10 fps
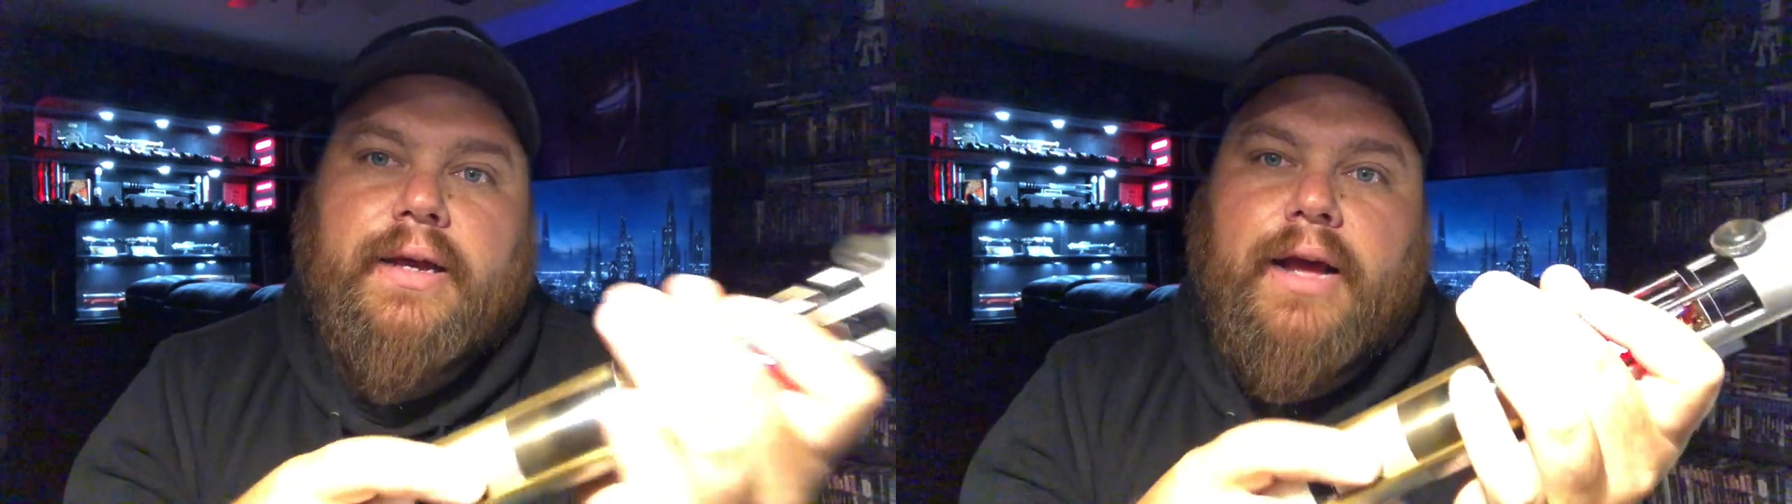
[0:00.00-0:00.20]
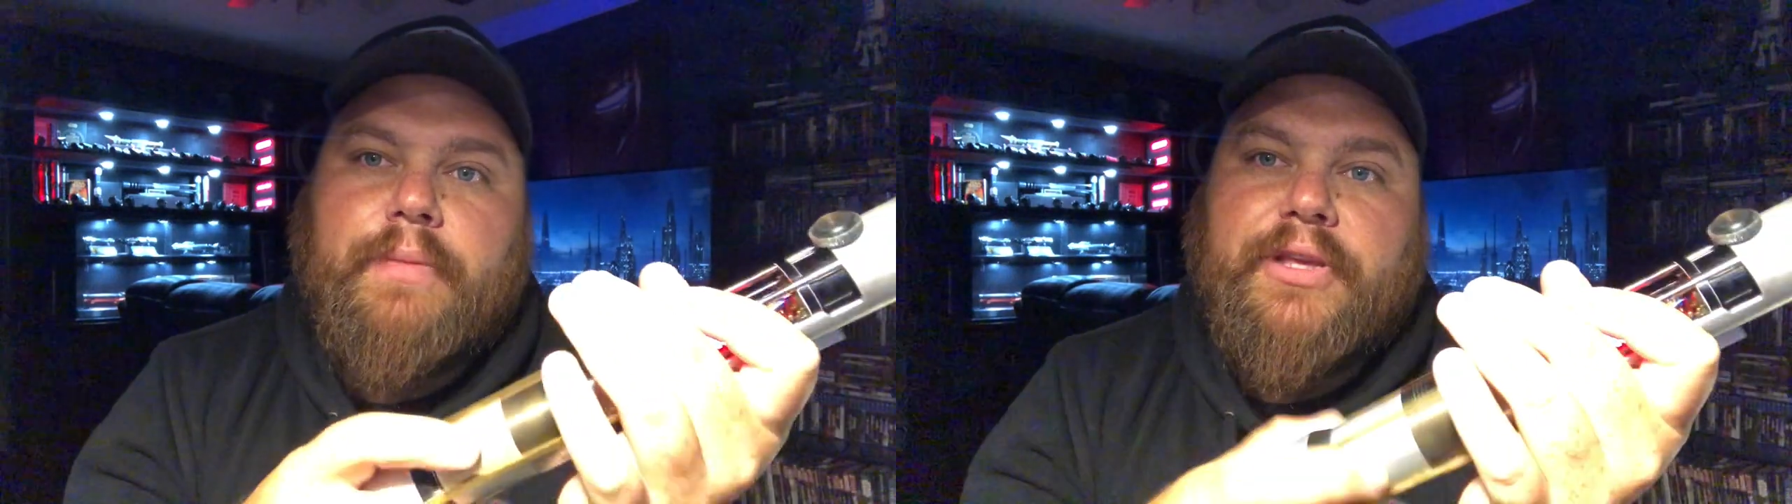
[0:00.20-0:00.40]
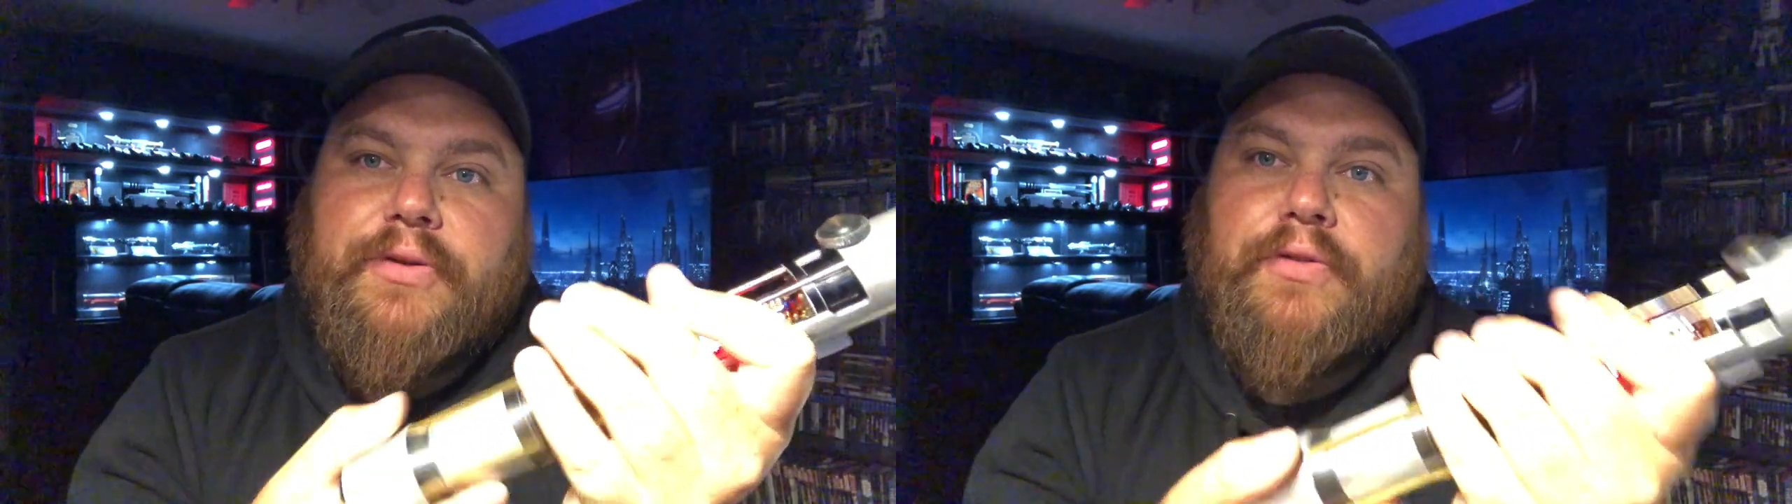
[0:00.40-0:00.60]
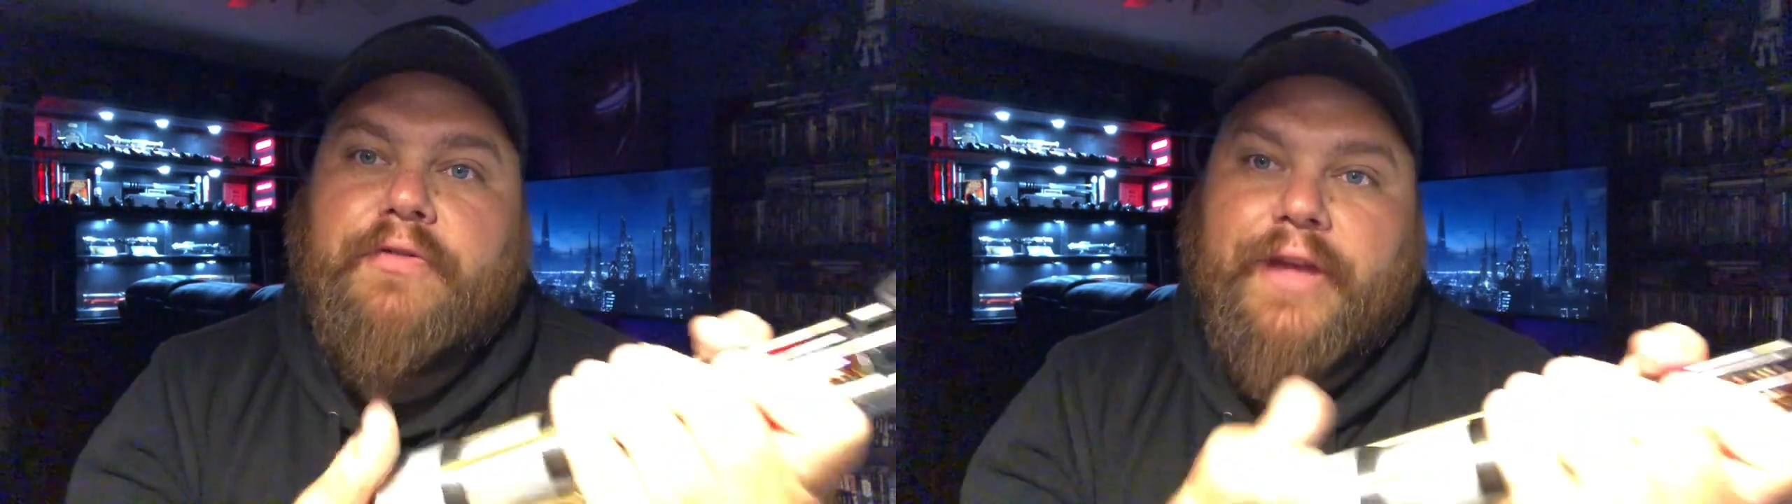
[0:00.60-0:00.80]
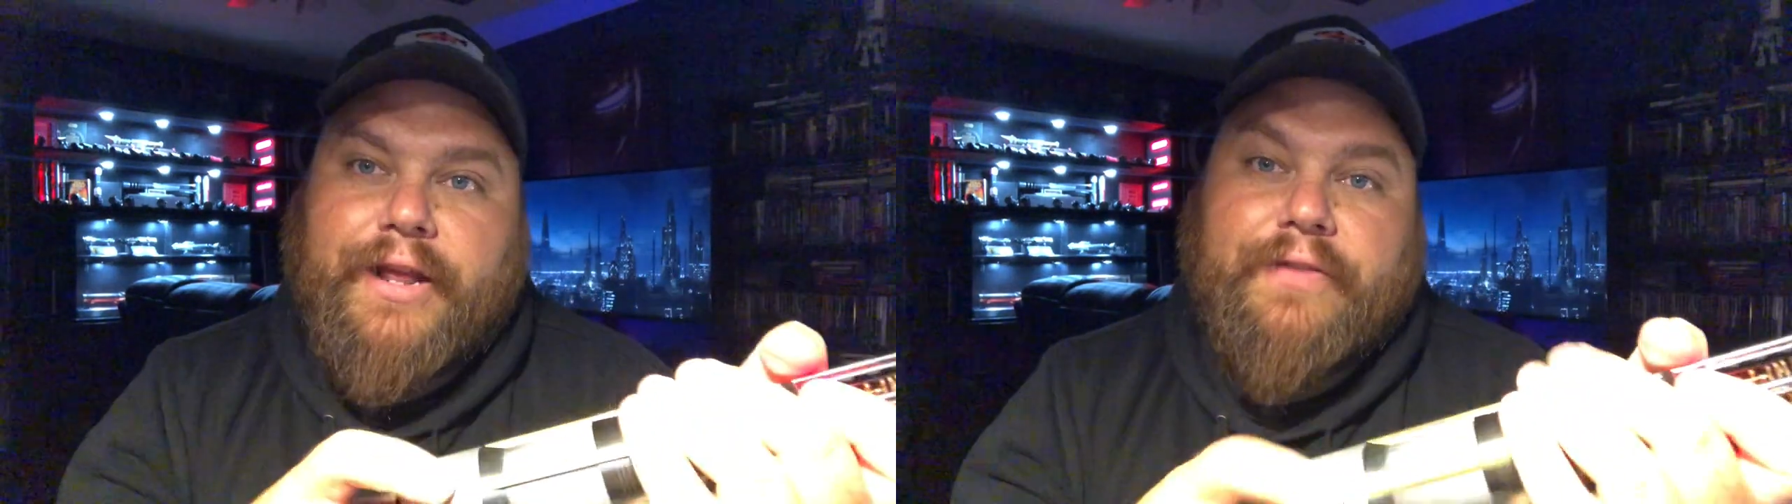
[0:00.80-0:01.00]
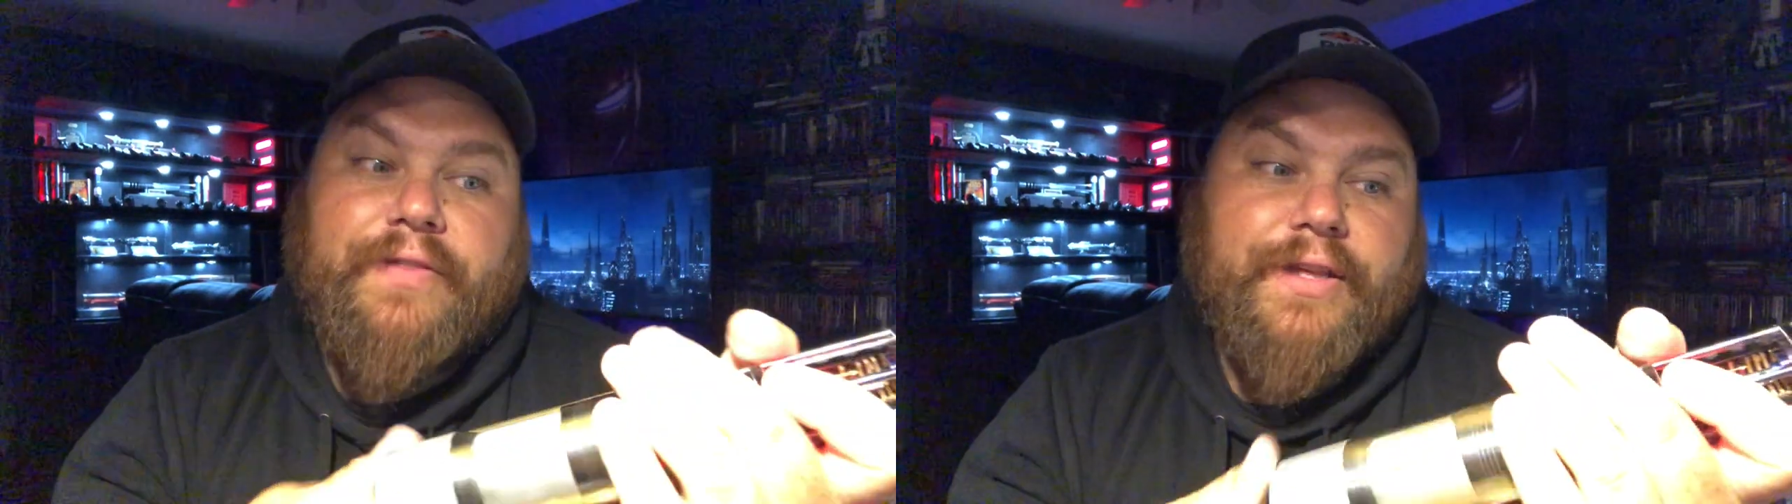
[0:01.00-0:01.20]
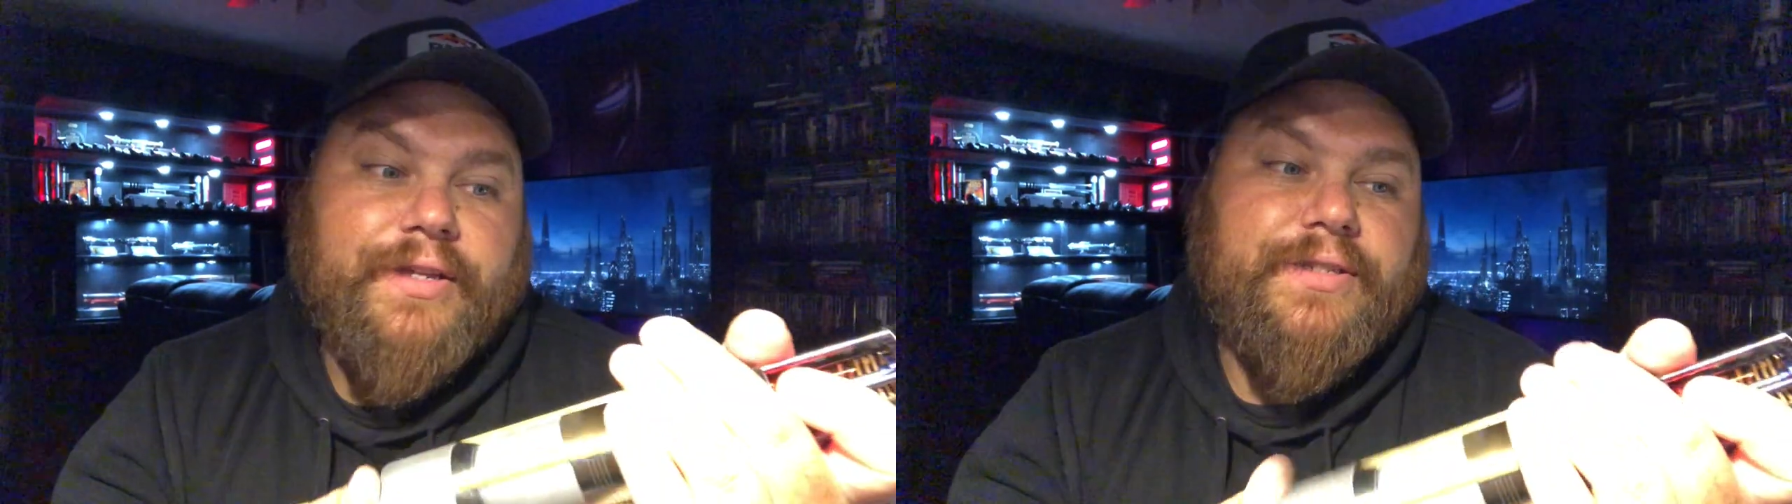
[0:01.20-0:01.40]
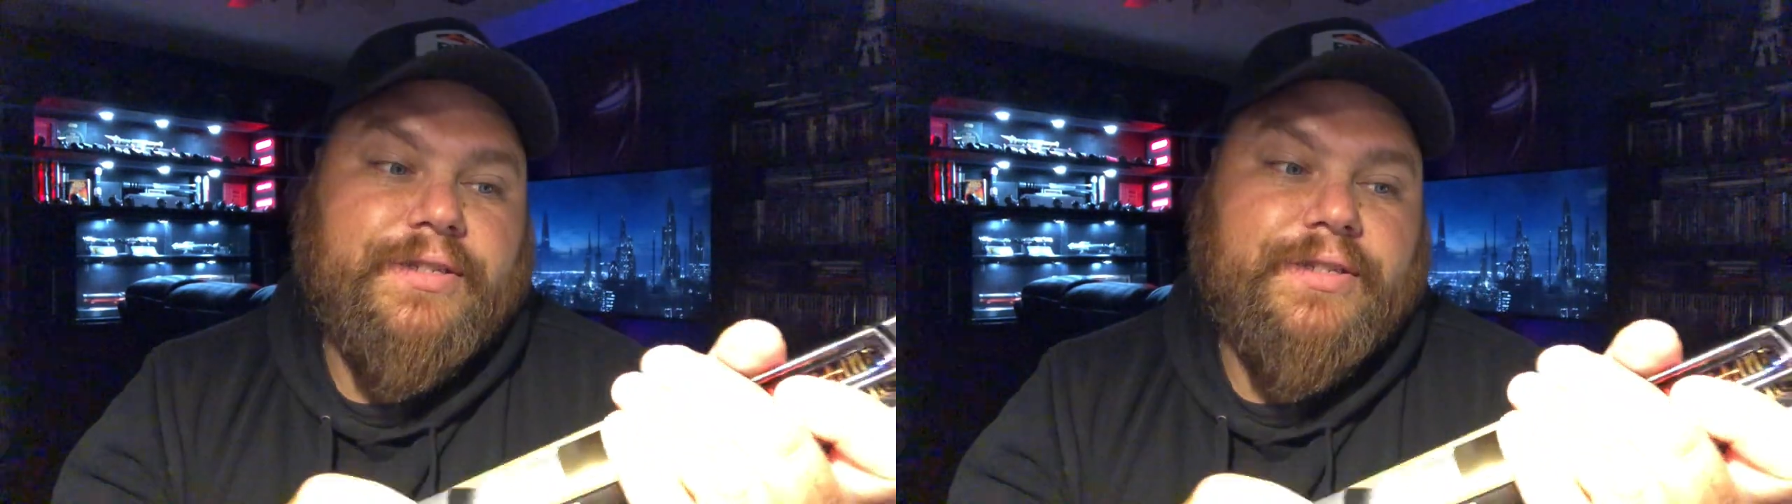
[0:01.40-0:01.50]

I'm a huge fan of this.